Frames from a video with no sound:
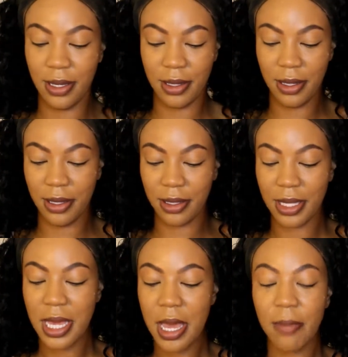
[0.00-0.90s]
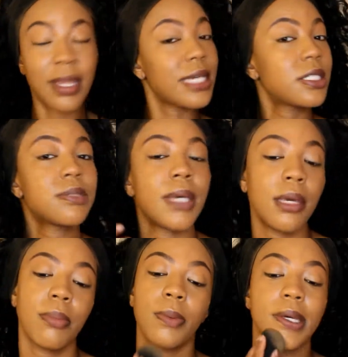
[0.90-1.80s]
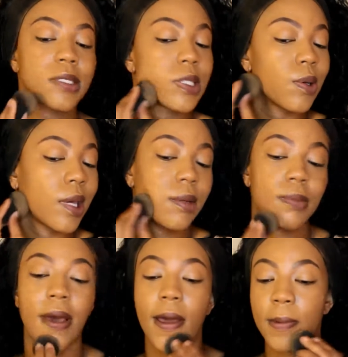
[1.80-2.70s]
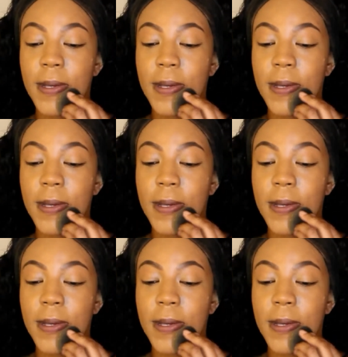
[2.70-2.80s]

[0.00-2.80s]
But that's just me, but we can still get them done.